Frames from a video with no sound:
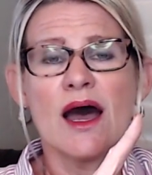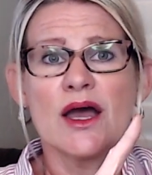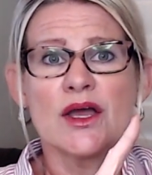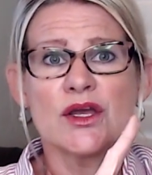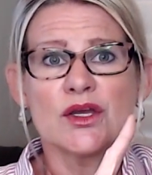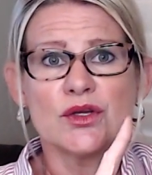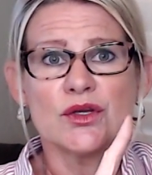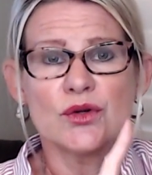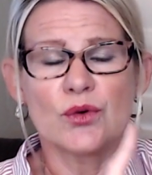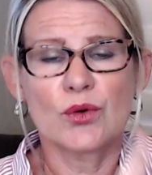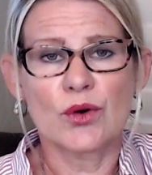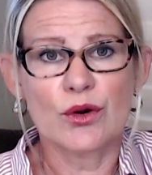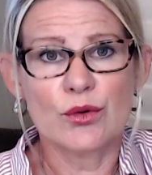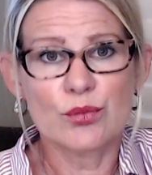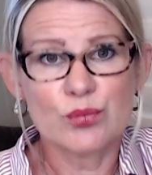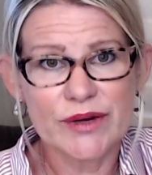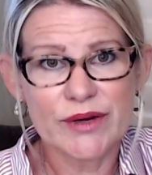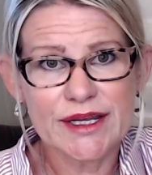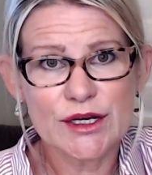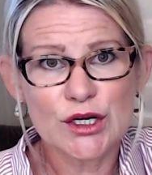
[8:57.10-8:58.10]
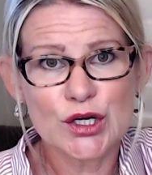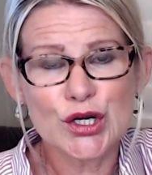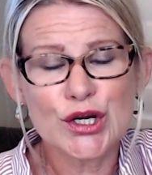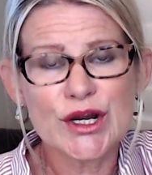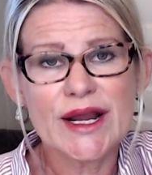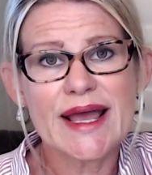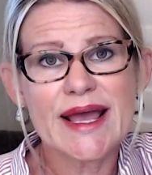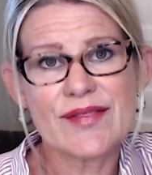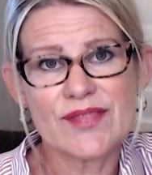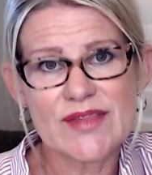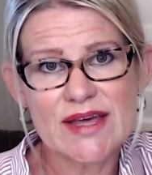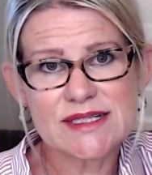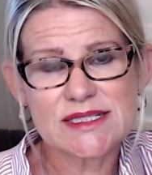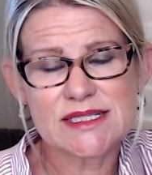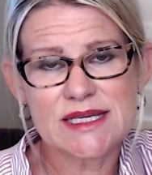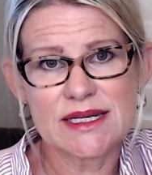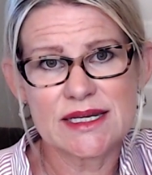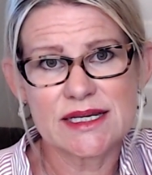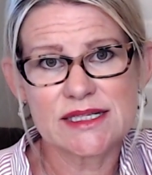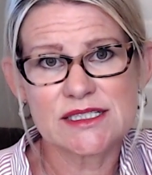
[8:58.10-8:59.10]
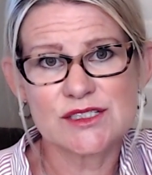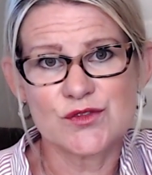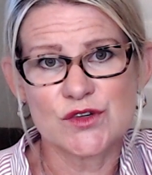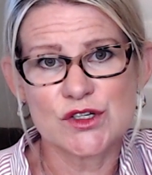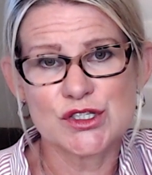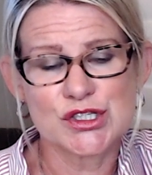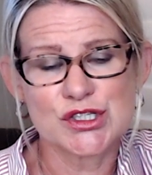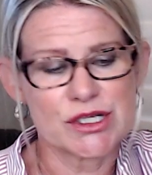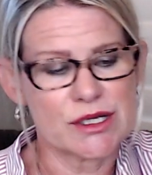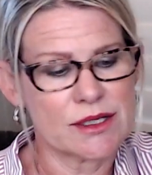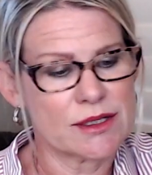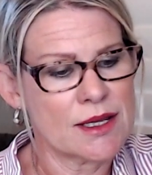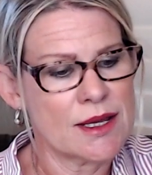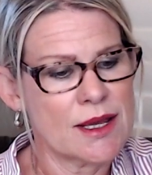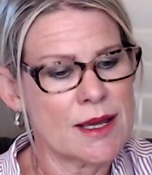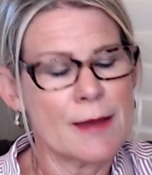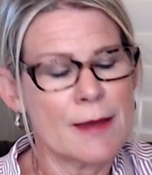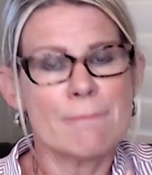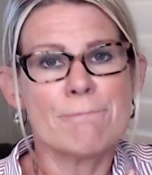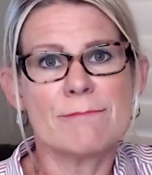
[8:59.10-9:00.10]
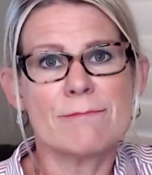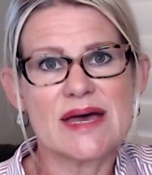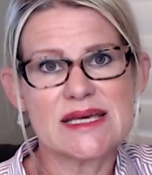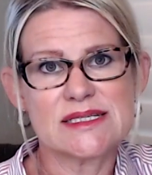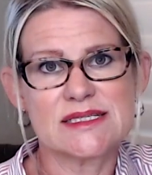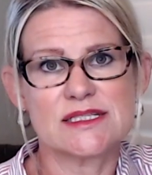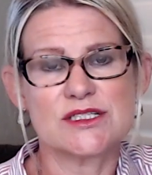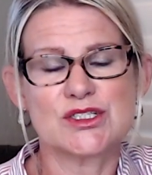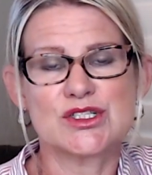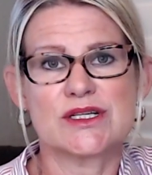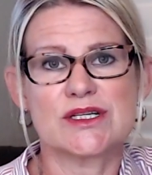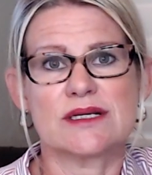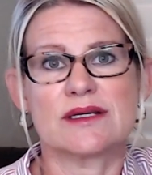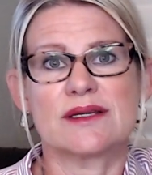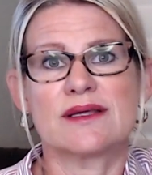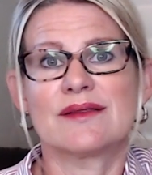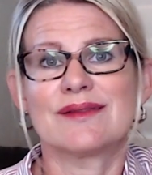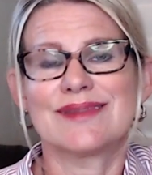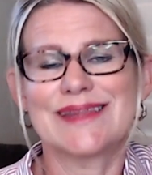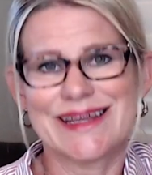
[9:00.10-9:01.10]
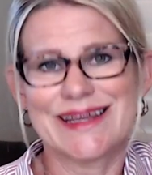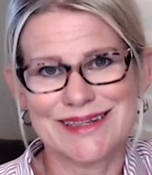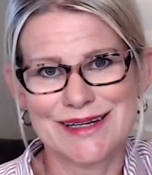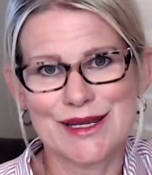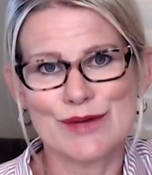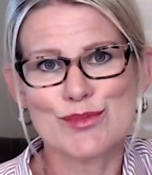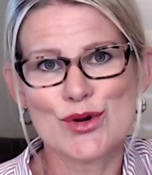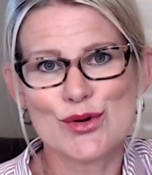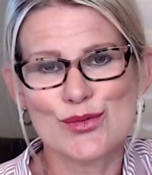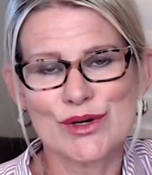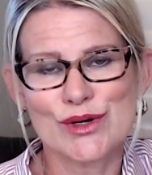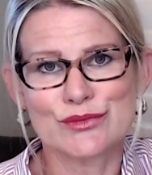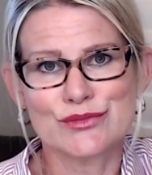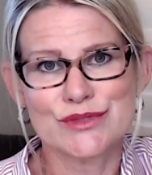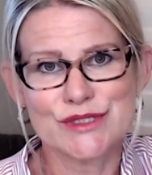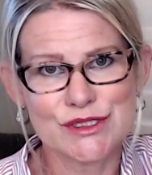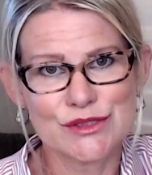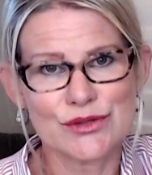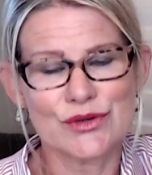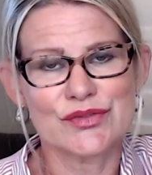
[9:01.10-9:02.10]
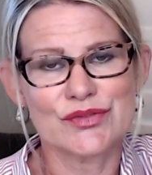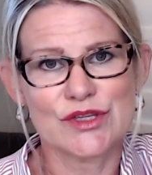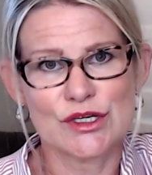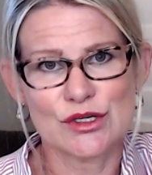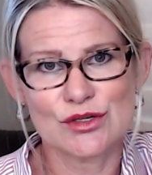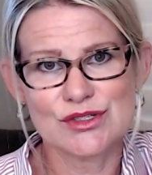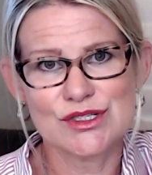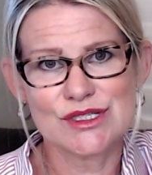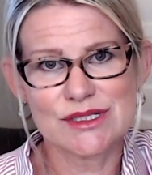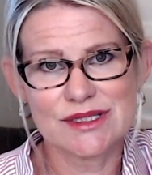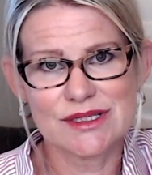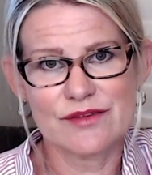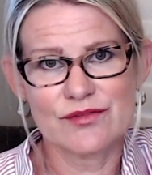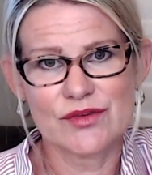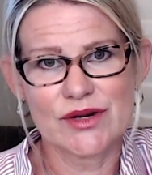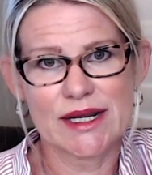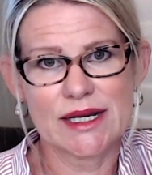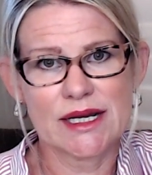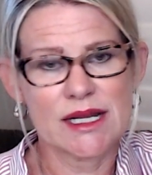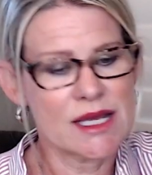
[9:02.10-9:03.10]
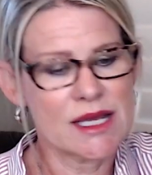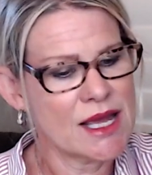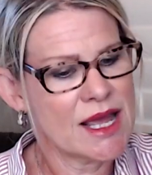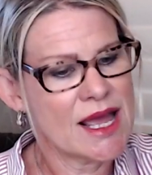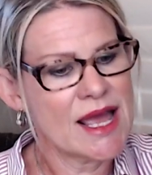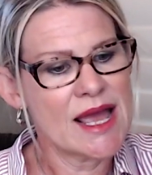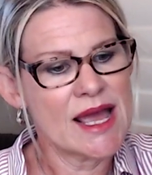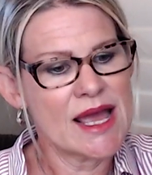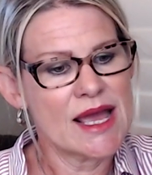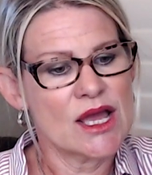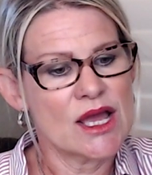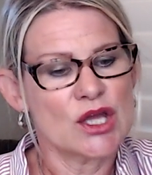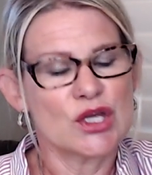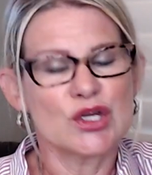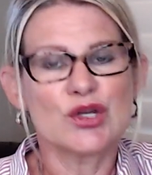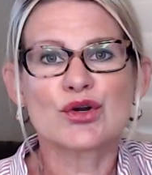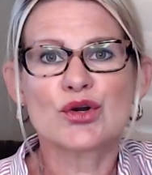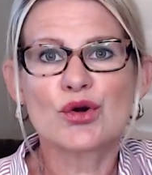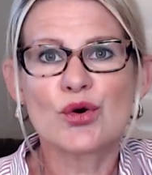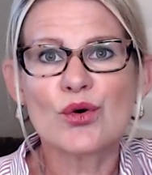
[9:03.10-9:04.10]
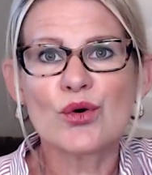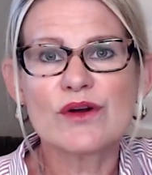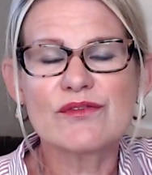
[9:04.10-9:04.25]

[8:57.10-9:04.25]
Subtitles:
your reader and that 10x version, messaging, that number 1 result that you're delivering, your core